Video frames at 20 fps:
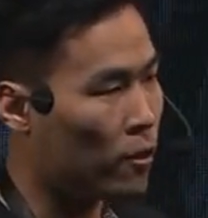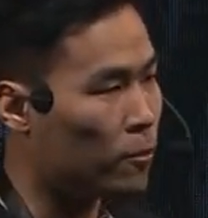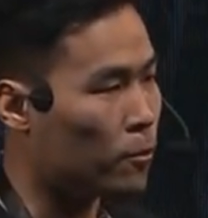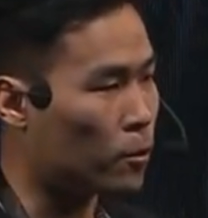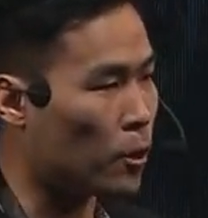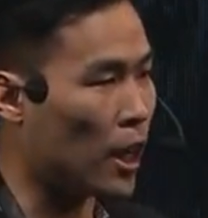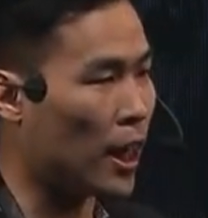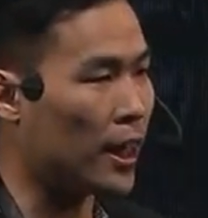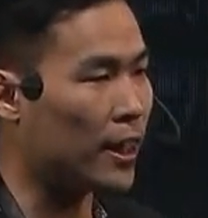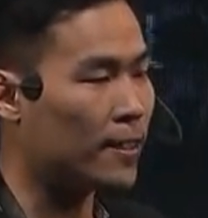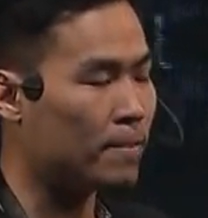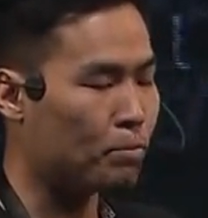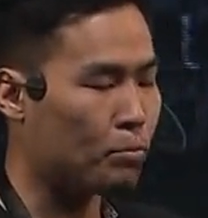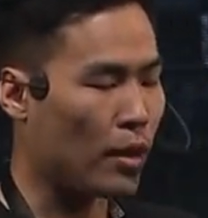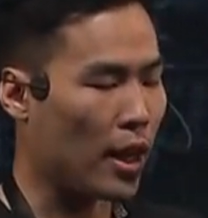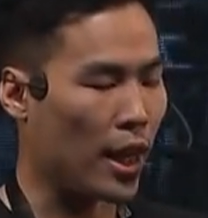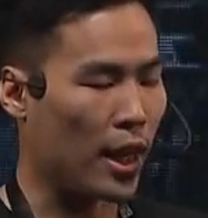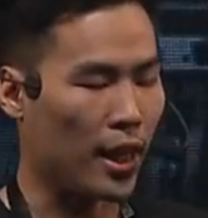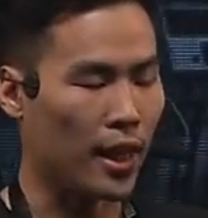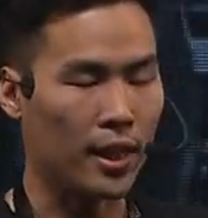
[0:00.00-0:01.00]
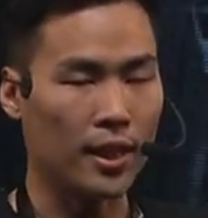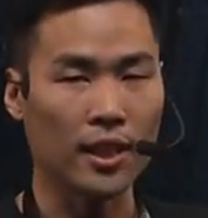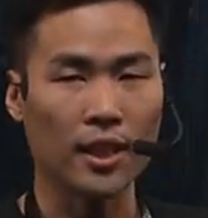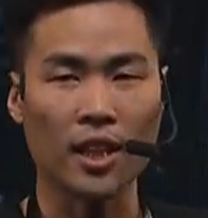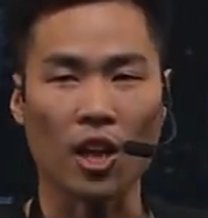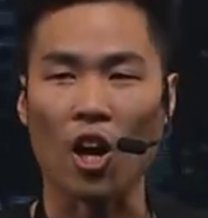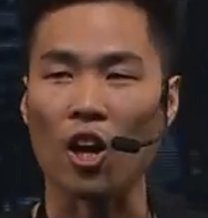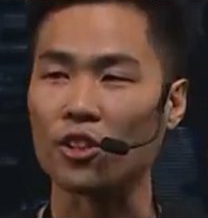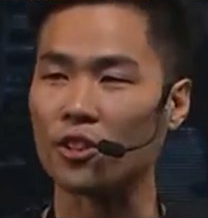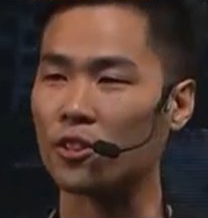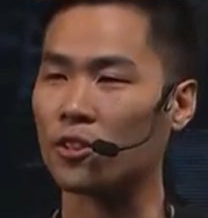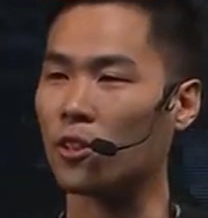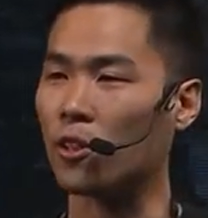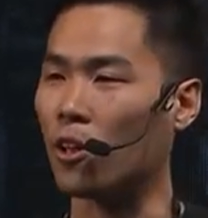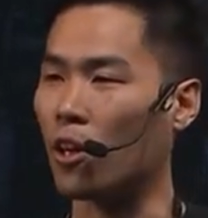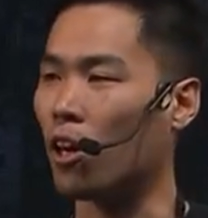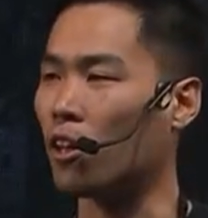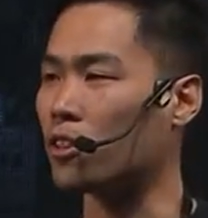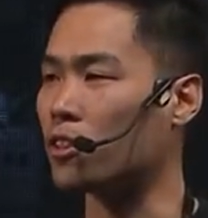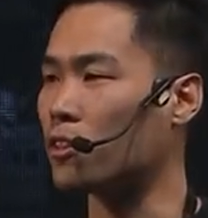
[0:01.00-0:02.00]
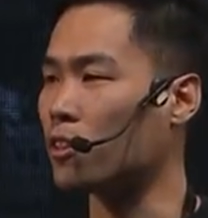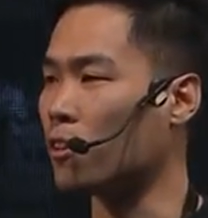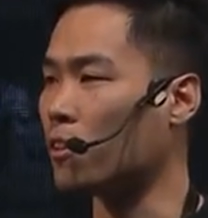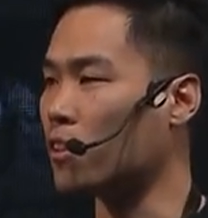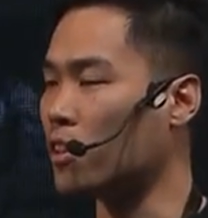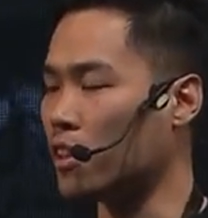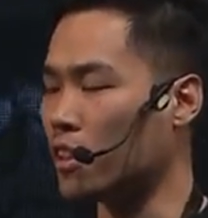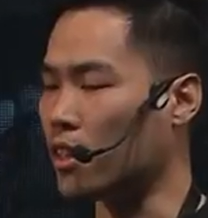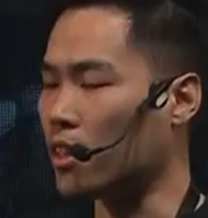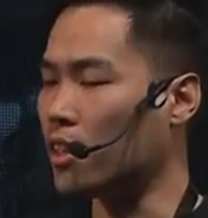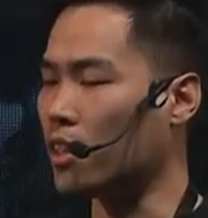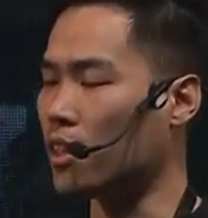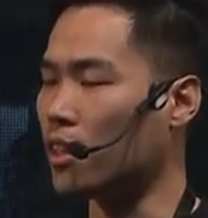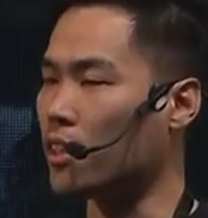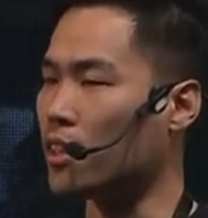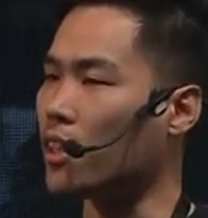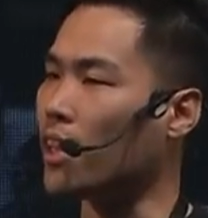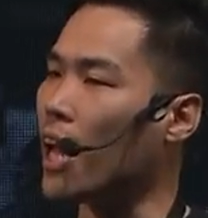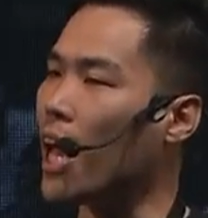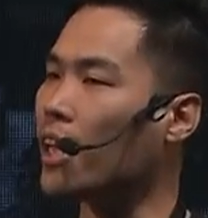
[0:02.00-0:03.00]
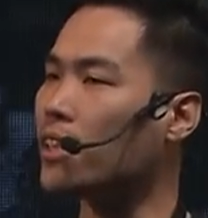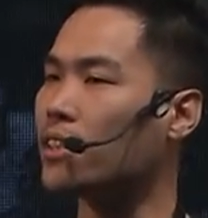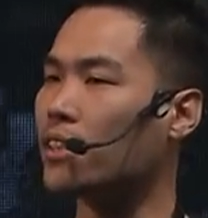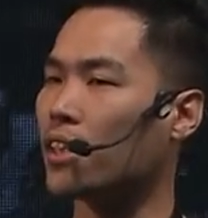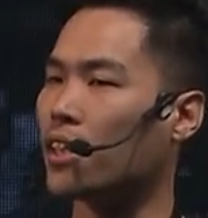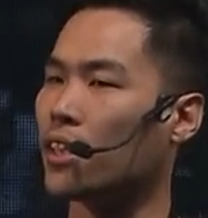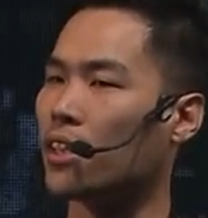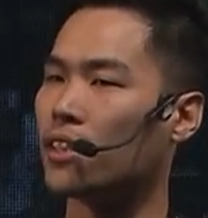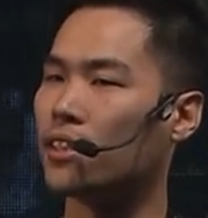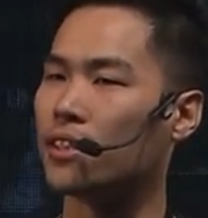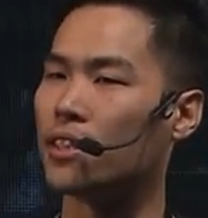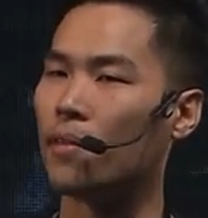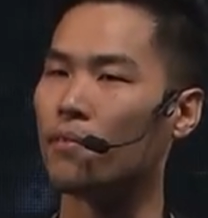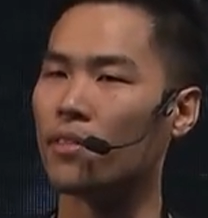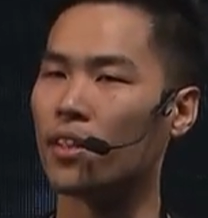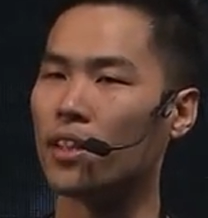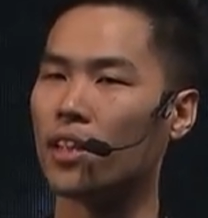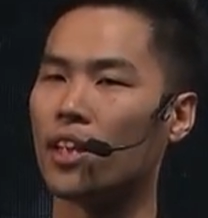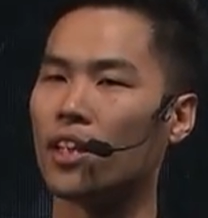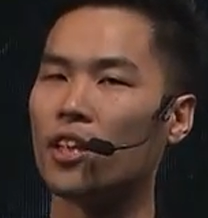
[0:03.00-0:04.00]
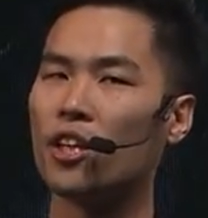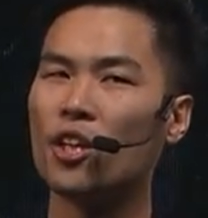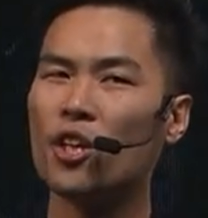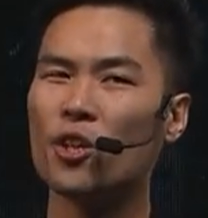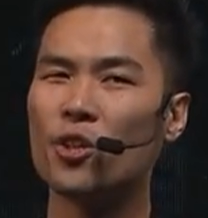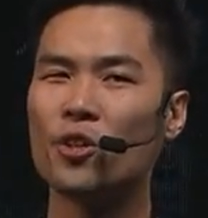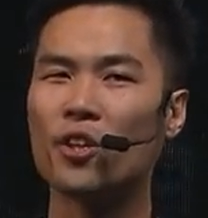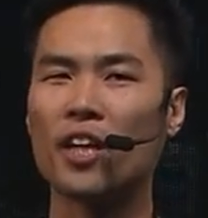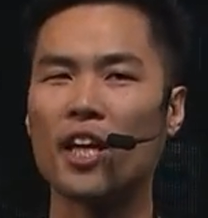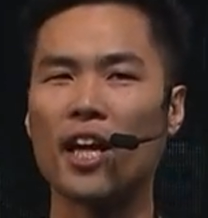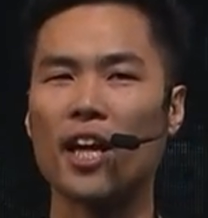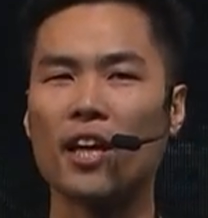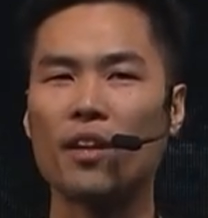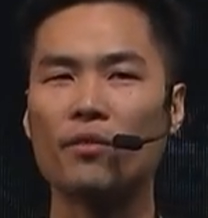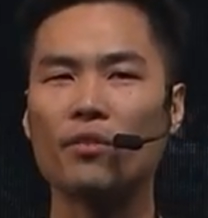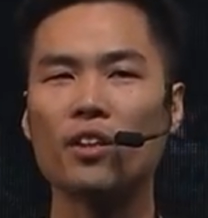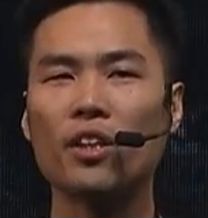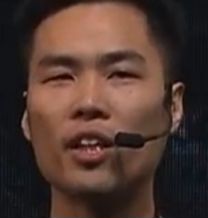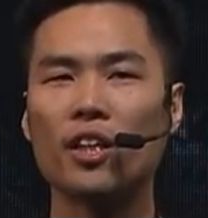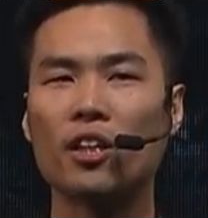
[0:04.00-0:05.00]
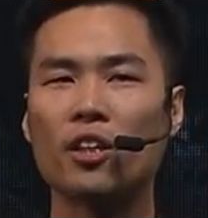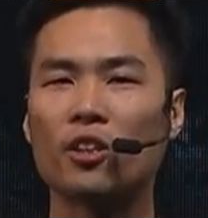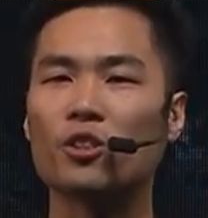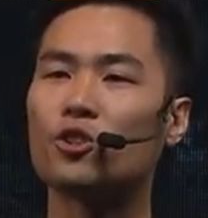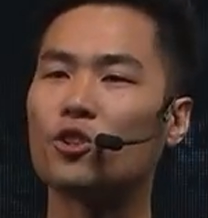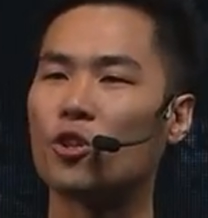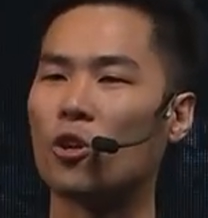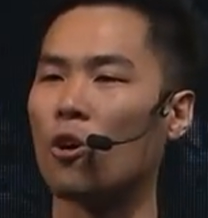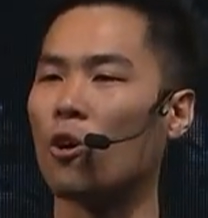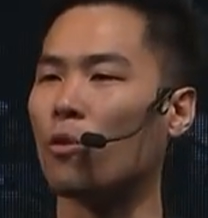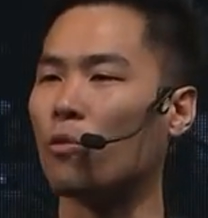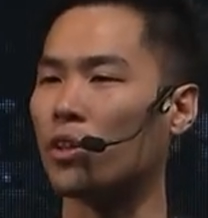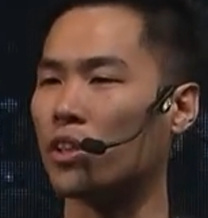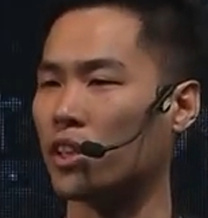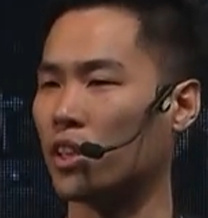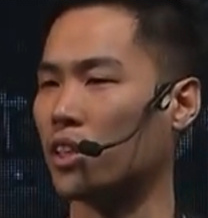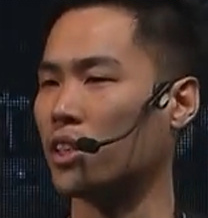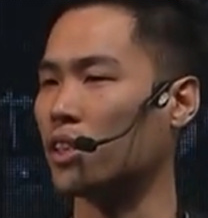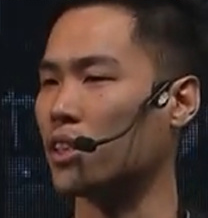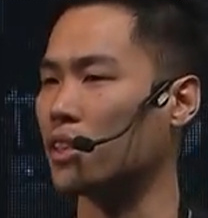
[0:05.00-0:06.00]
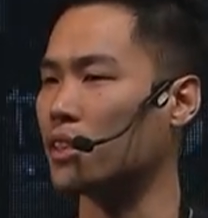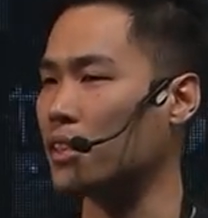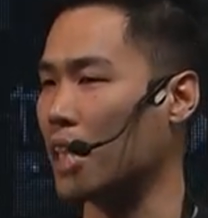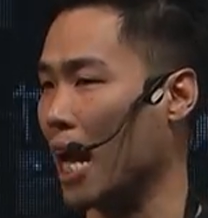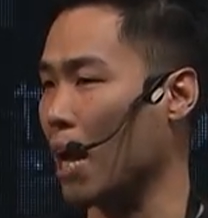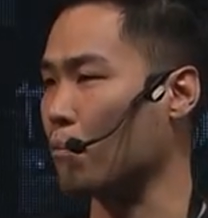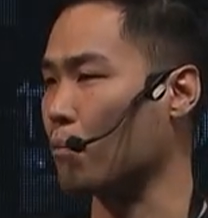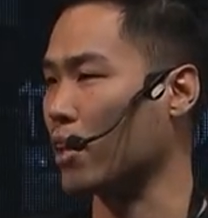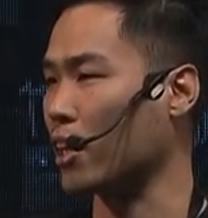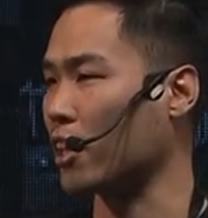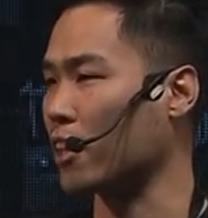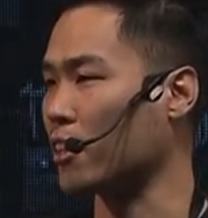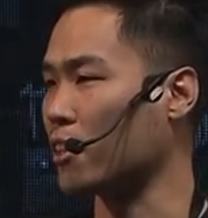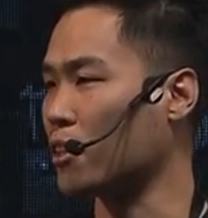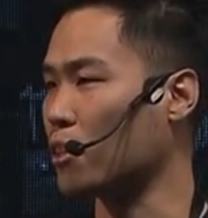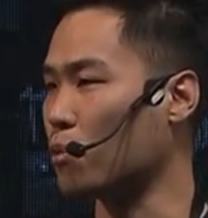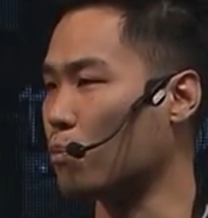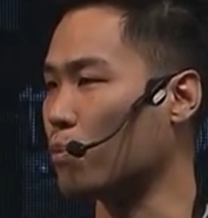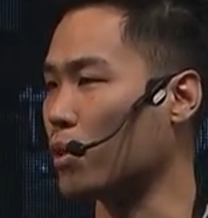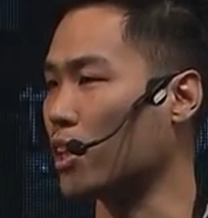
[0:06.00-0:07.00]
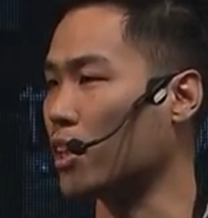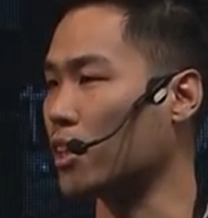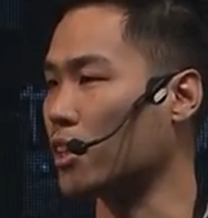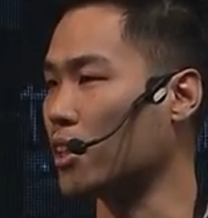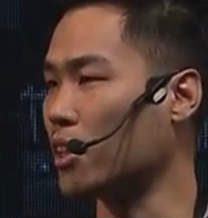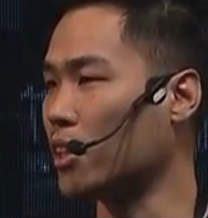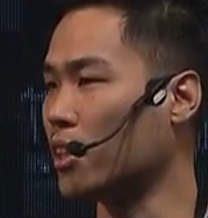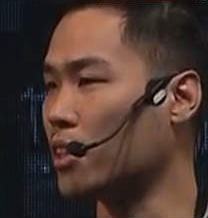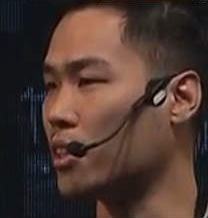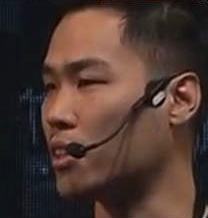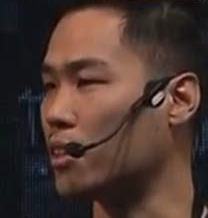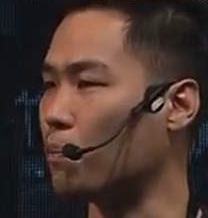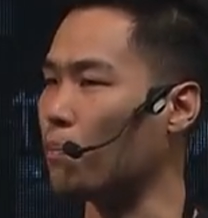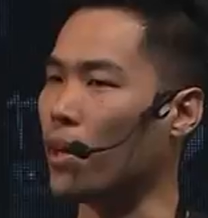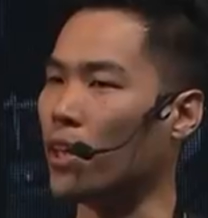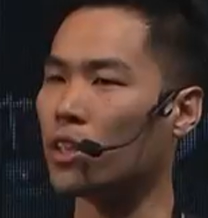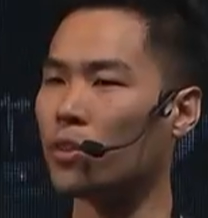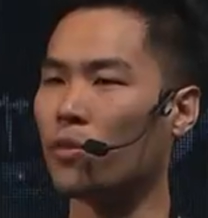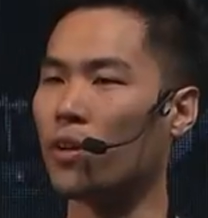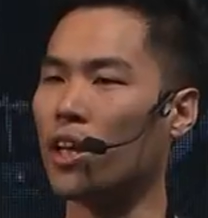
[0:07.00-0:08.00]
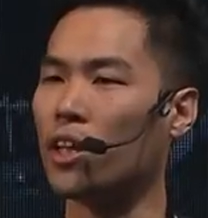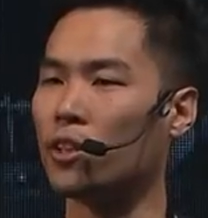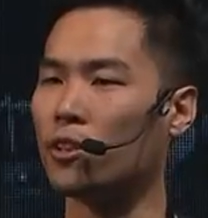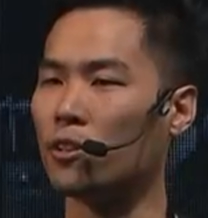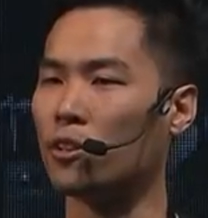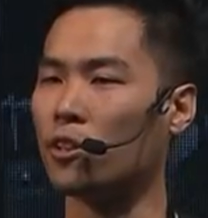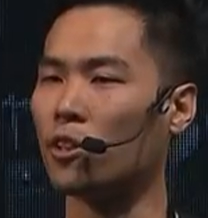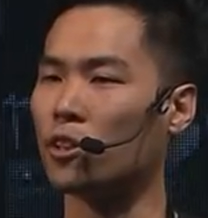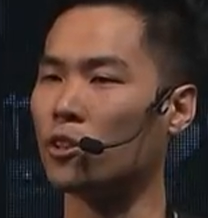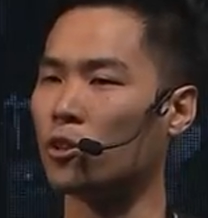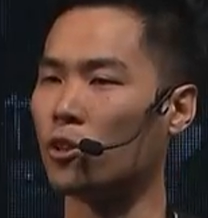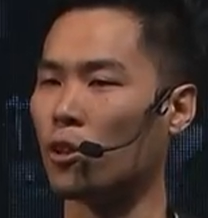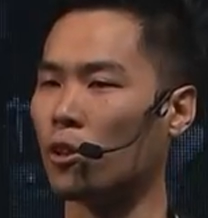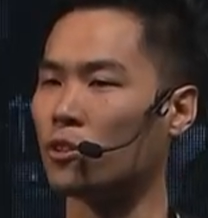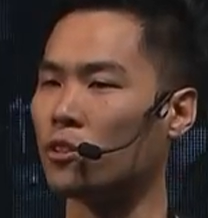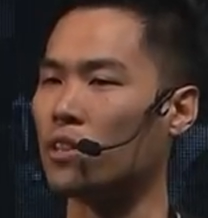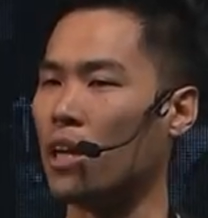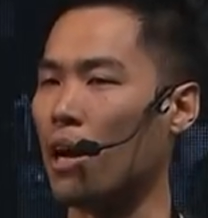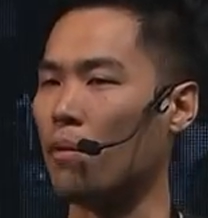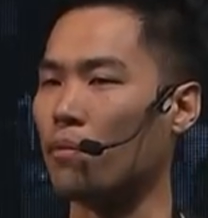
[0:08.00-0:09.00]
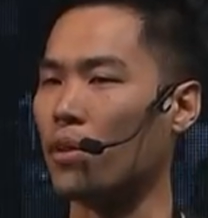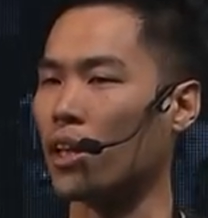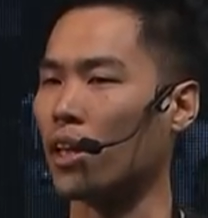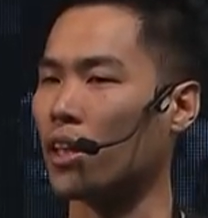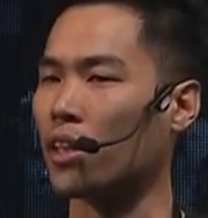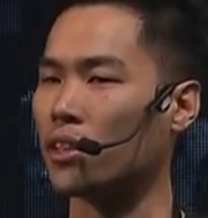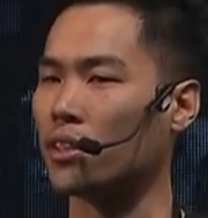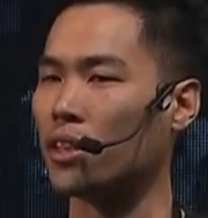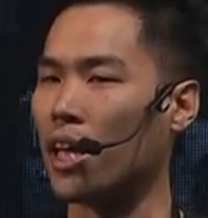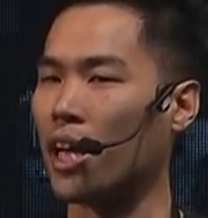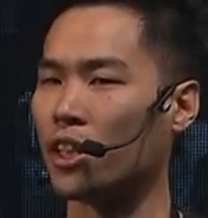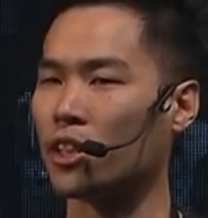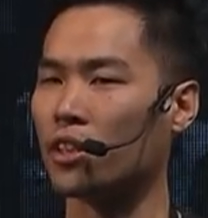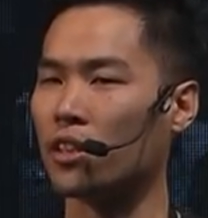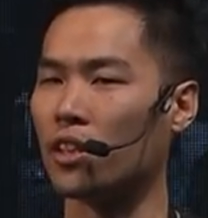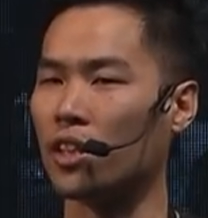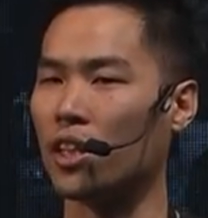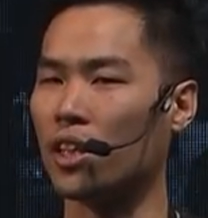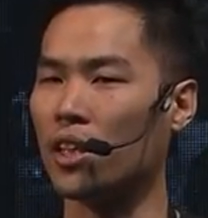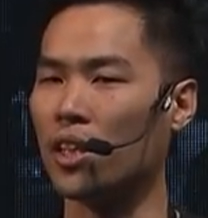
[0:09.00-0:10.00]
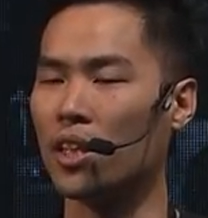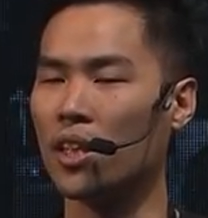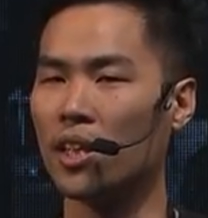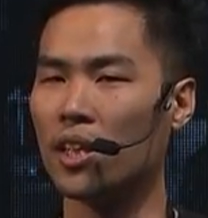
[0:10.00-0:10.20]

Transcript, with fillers: right? And also, also the, the last thing is something that you can really control, which is timing. But the best way to control timing is actually